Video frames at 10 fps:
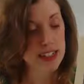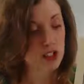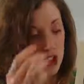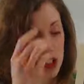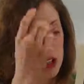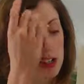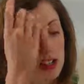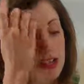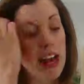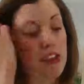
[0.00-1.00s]
in nature.
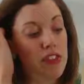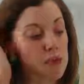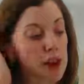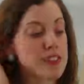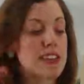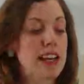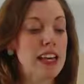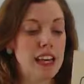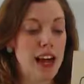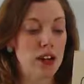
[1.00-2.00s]
And then my
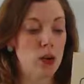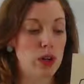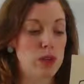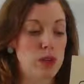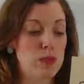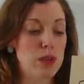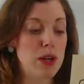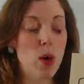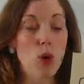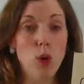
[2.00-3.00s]
second category is going to be
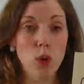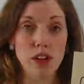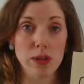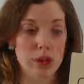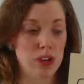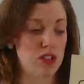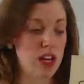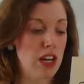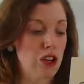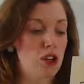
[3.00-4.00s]
whole numbers.
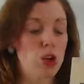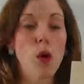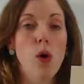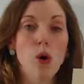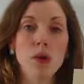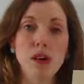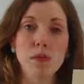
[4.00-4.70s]
So whole